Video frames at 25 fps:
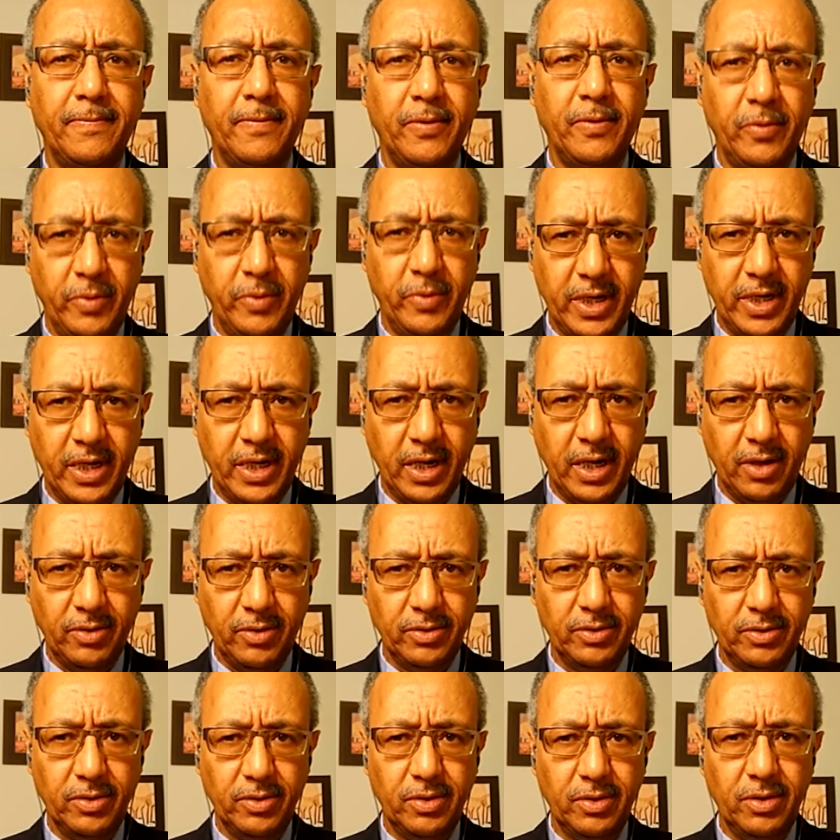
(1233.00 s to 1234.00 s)
We
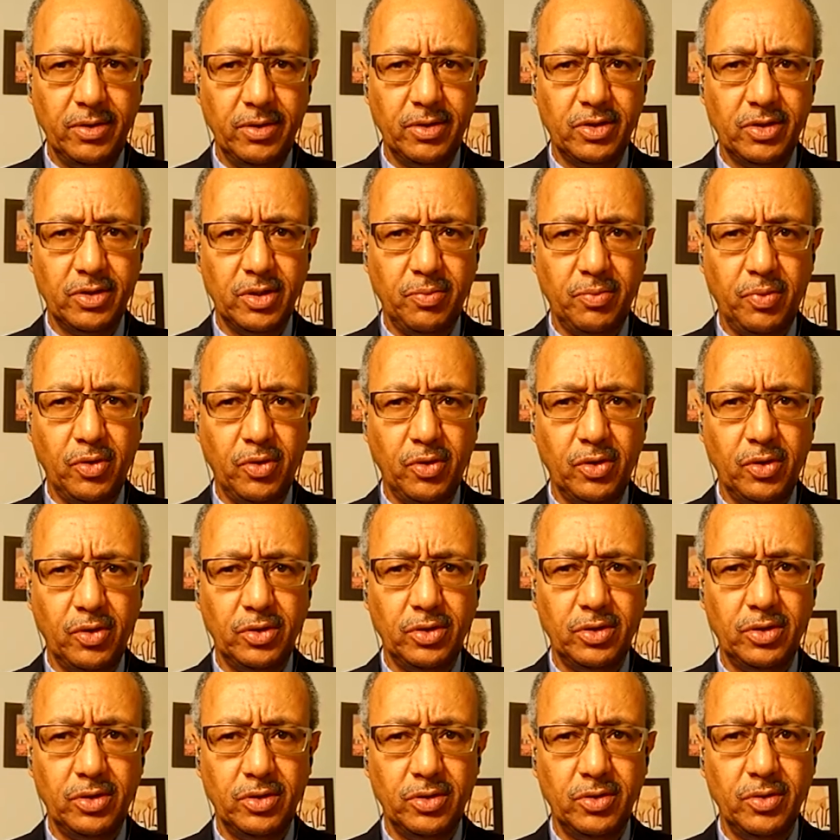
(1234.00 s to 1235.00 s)
count on your support.
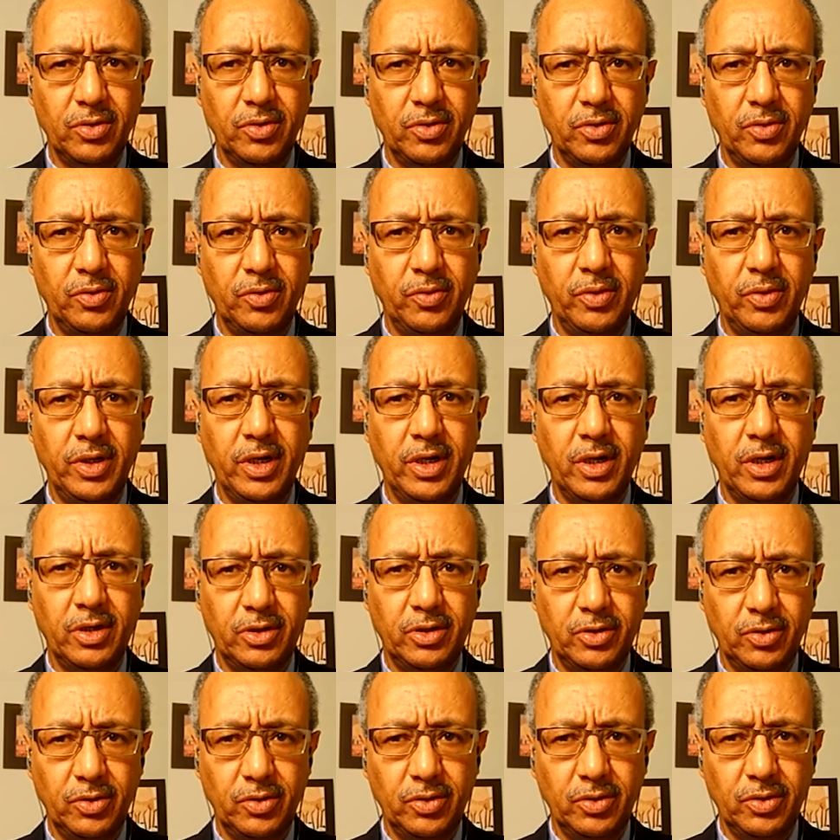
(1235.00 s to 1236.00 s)
We are
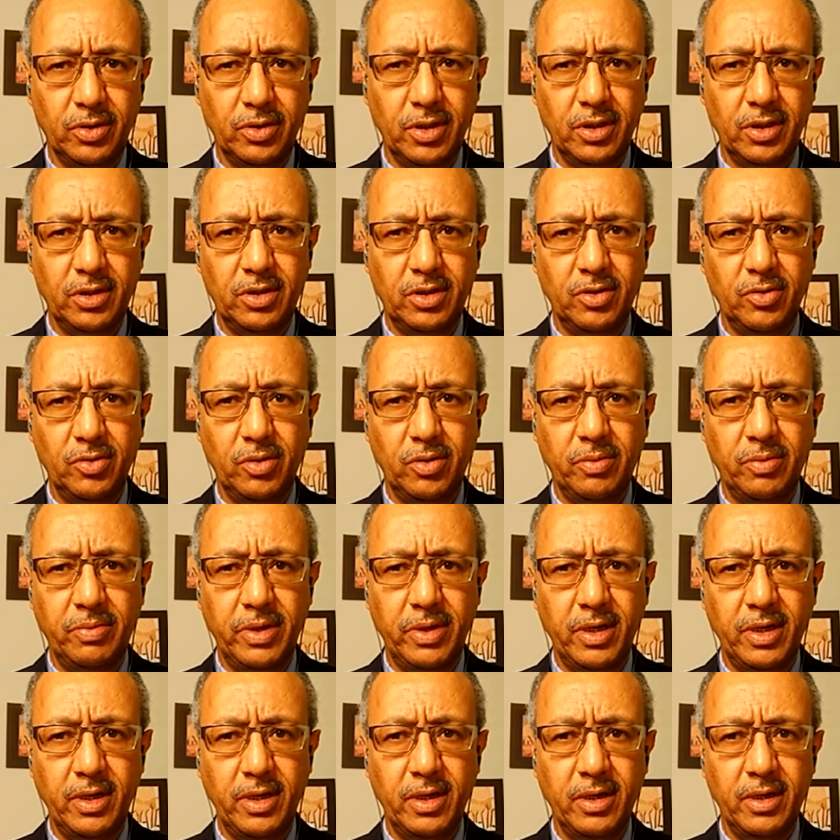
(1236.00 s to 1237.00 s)
sure that you will
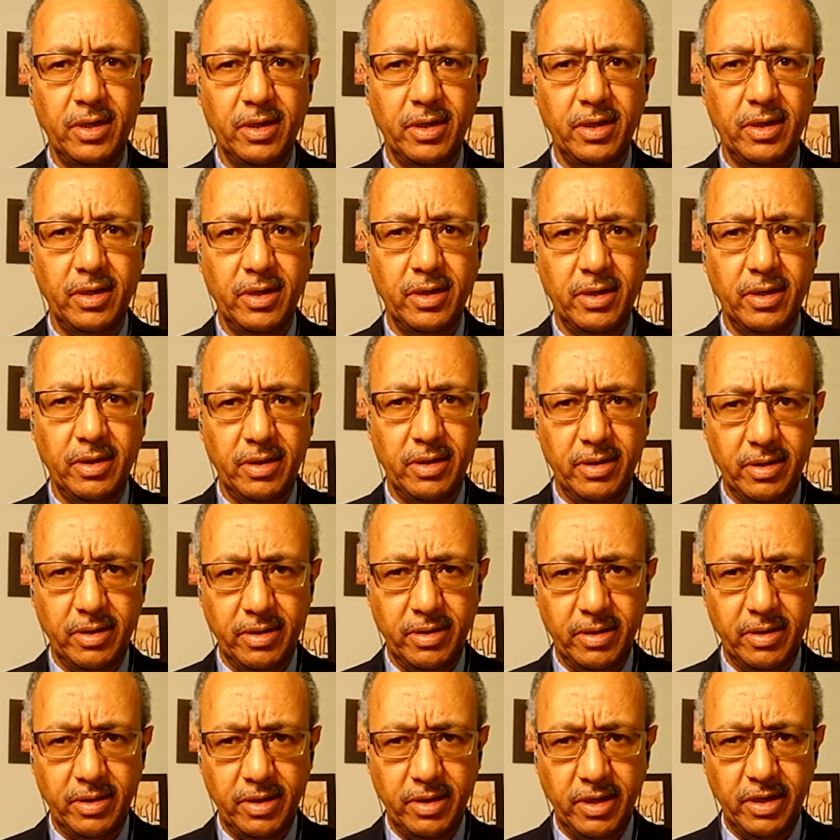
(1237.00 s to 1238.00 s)
be
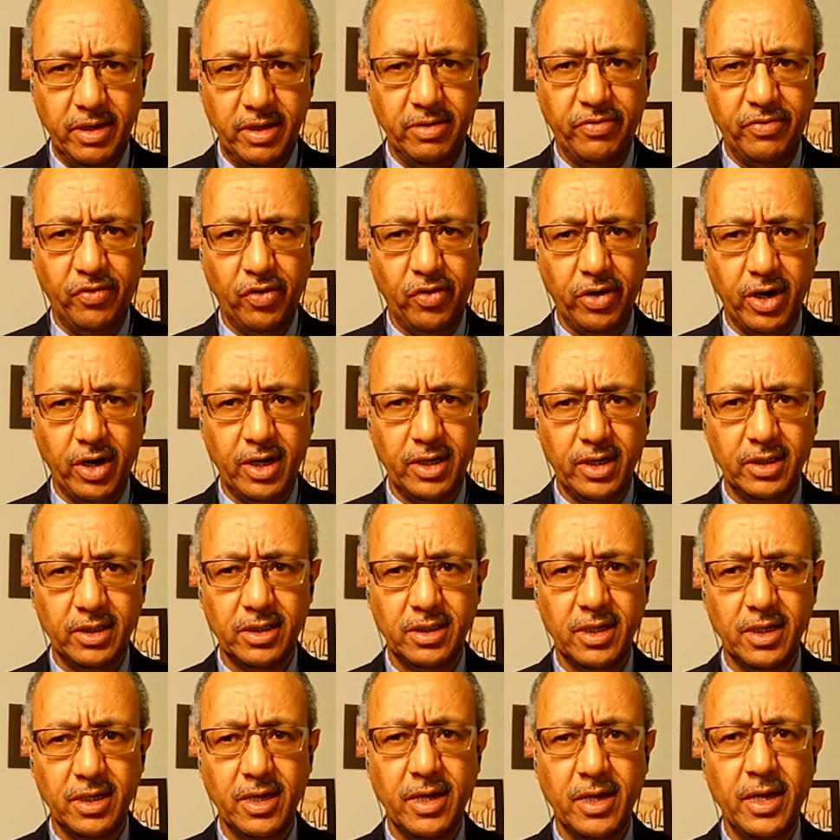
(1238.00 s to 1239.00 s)
here for
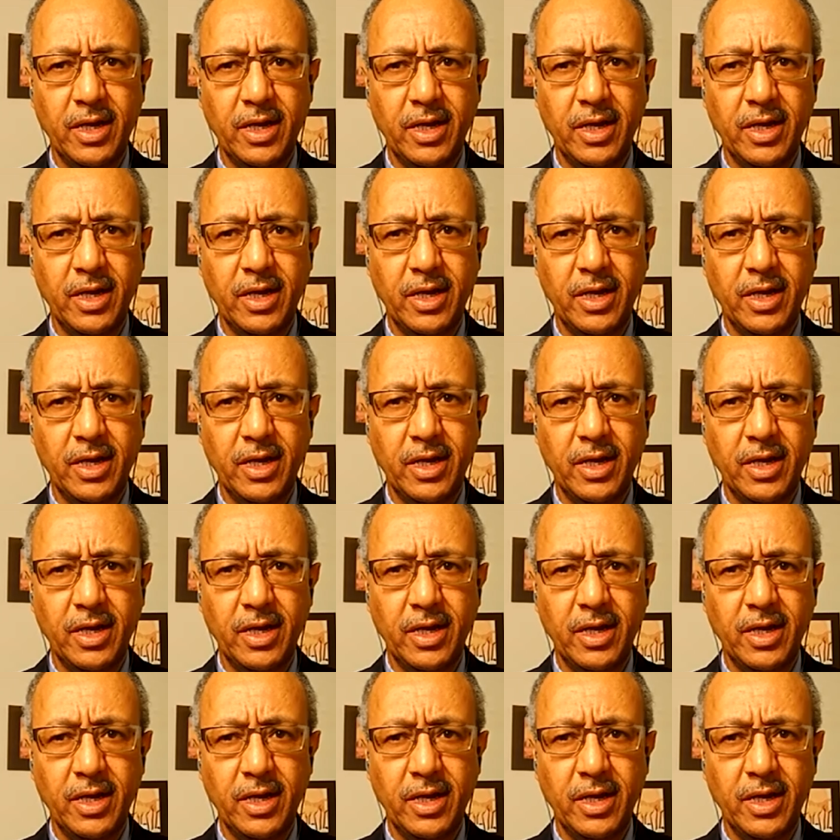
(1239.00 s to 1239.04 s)
us.